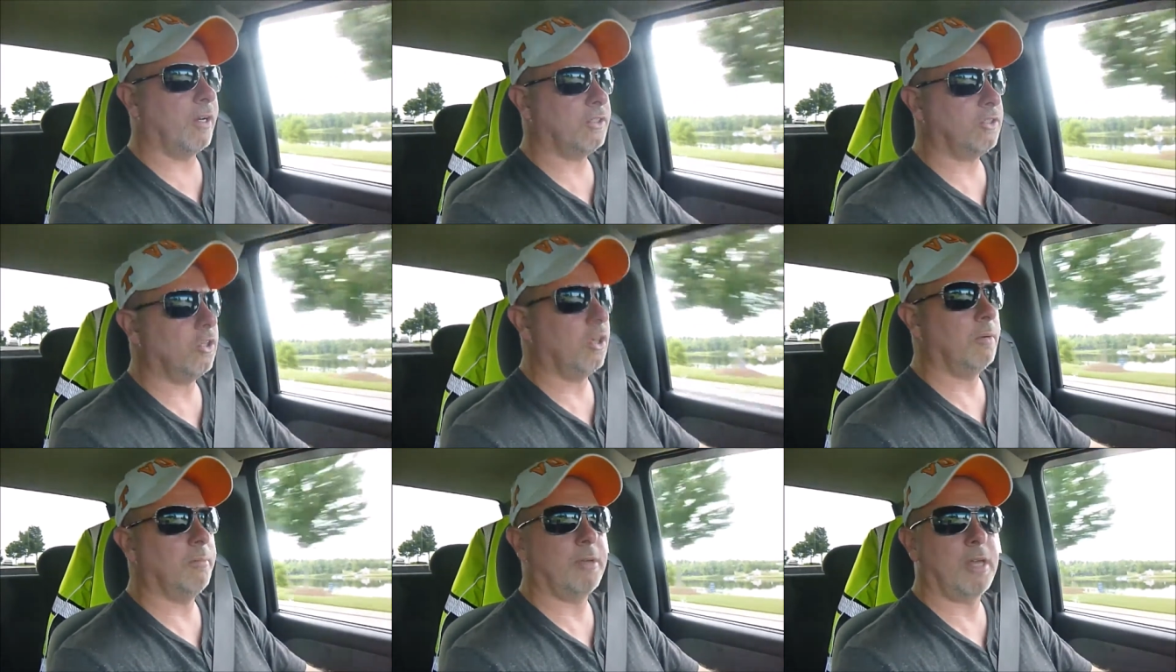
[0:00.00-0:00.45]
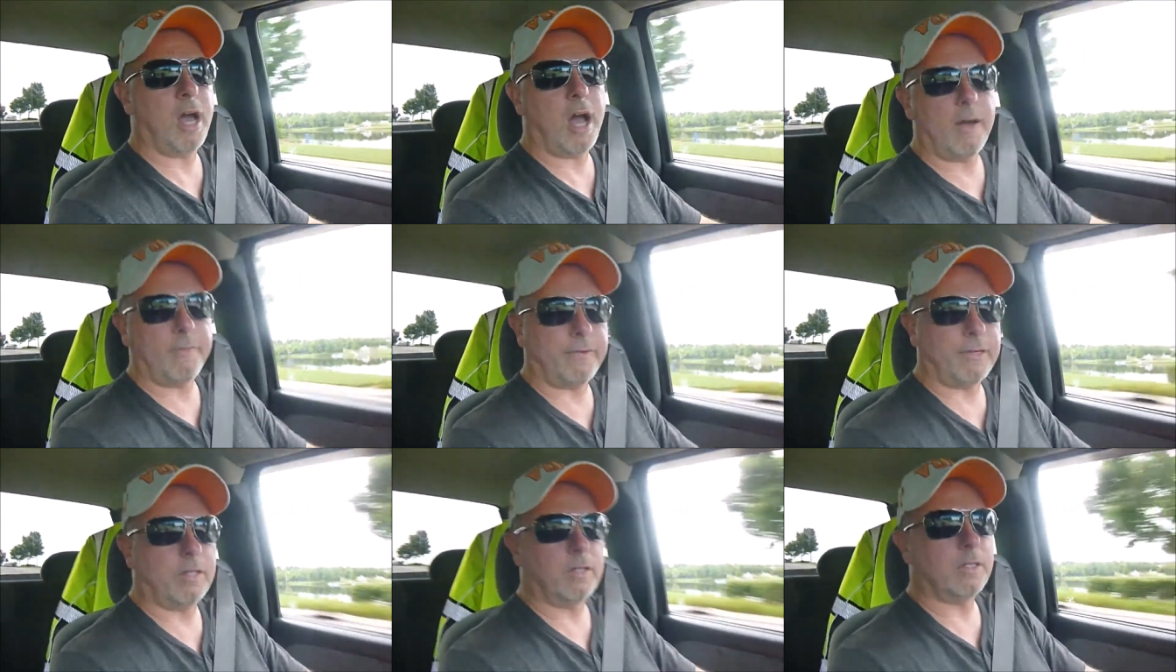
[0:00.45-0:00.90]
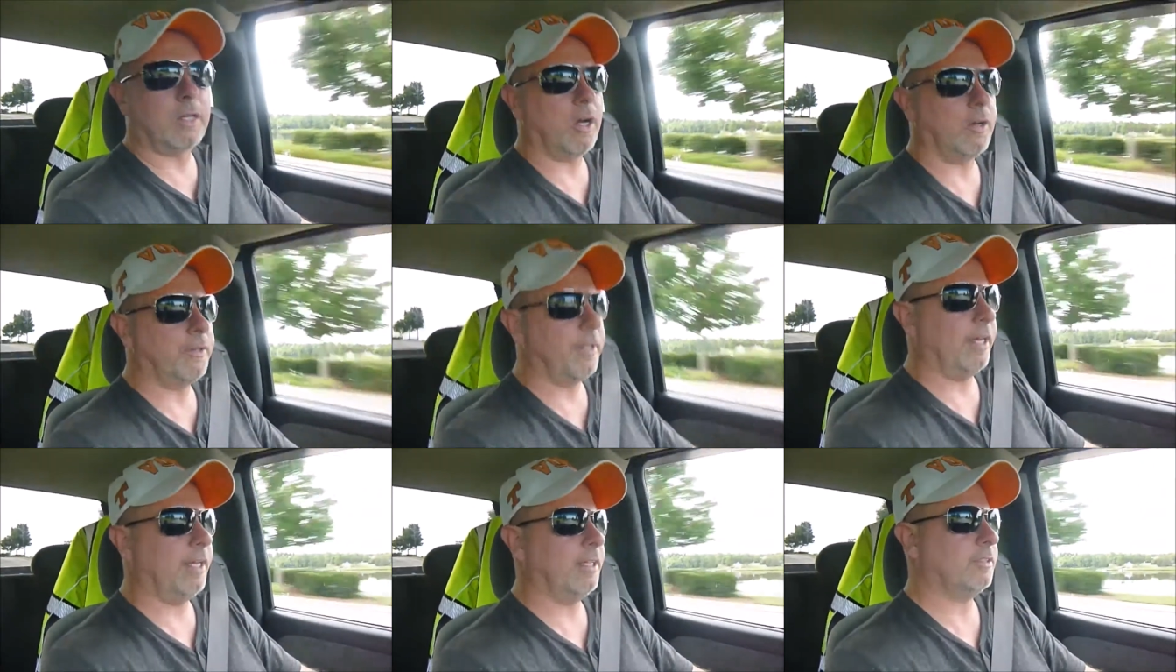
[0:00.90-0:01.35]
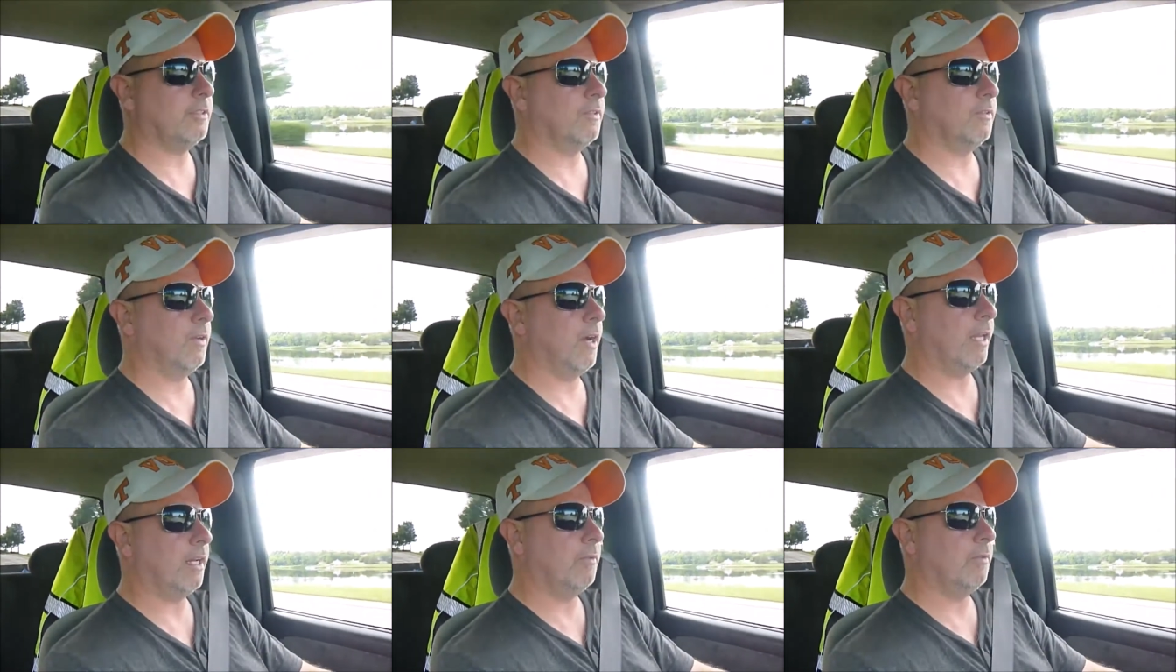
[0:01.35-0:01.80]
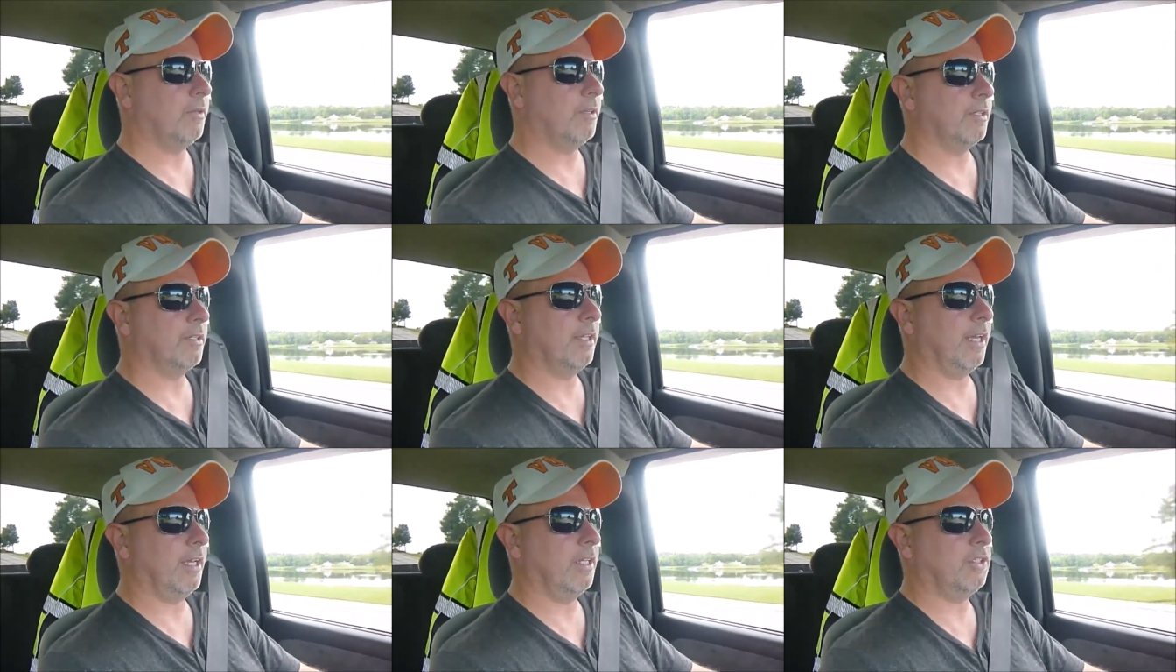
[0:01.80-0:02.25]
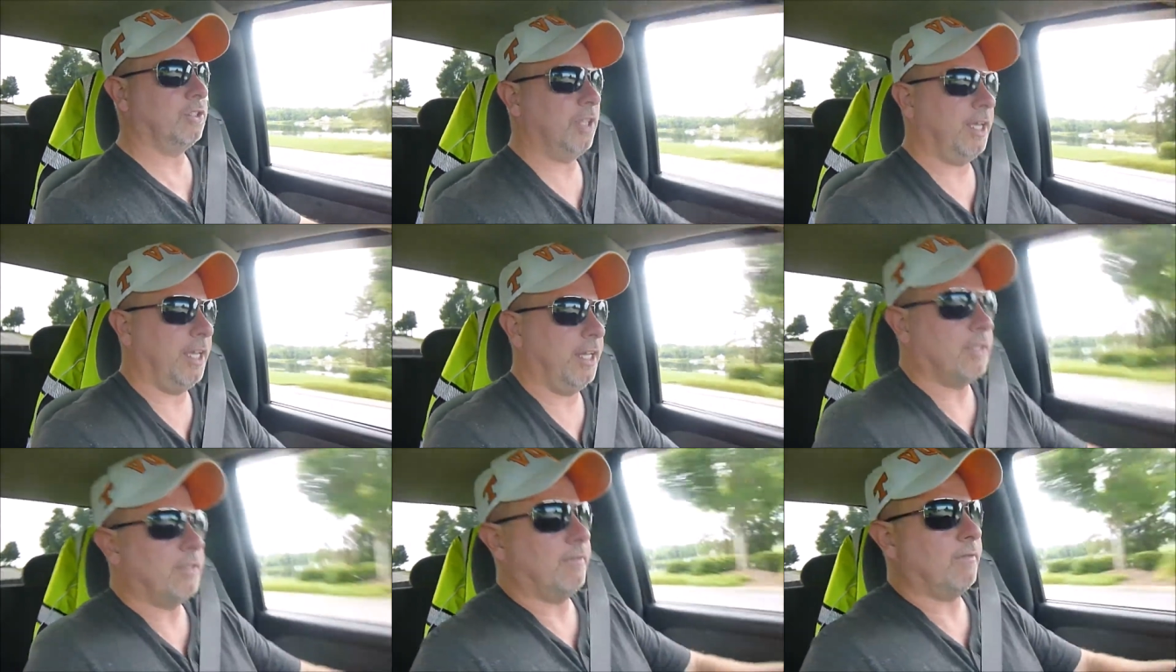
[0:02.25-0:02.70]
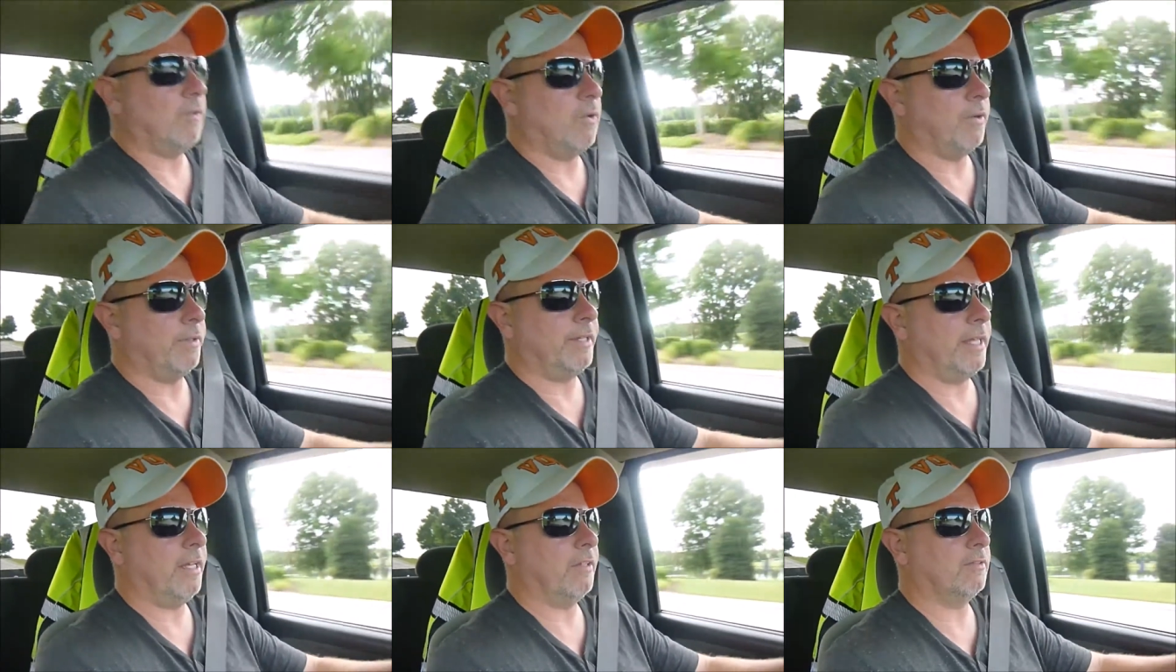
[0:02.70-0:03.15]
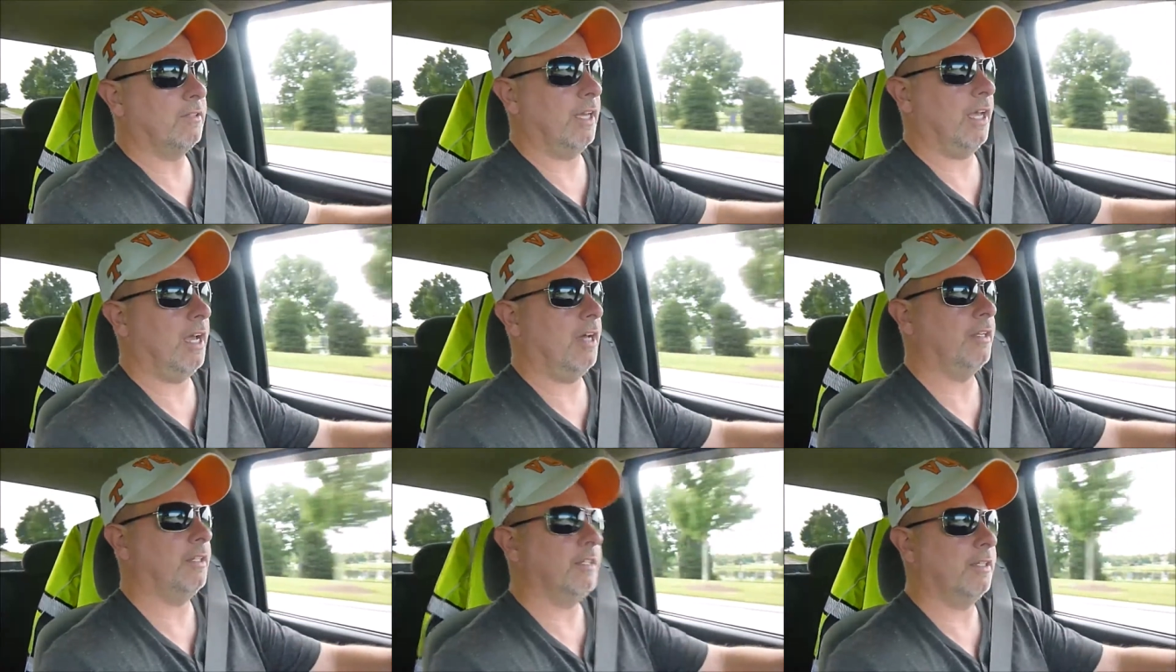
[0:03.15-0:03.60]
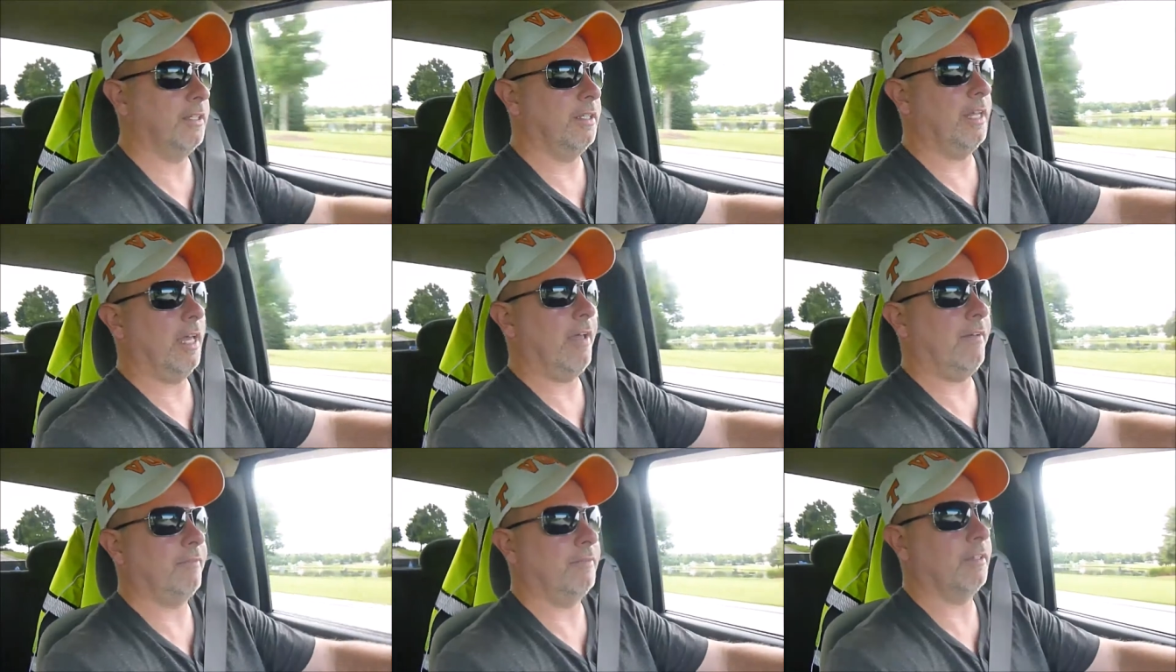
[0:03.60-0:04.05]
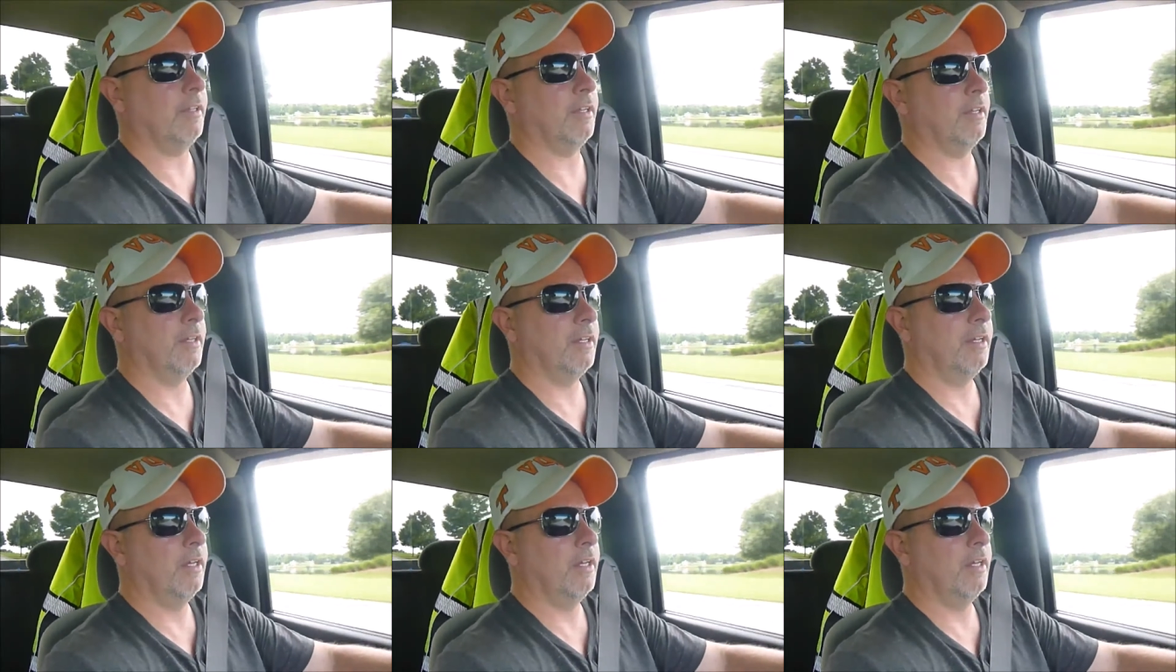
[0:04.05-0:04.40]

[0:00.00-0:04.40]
It's going to be off and on all day, so I don't want to take a chance of going downtown and then having to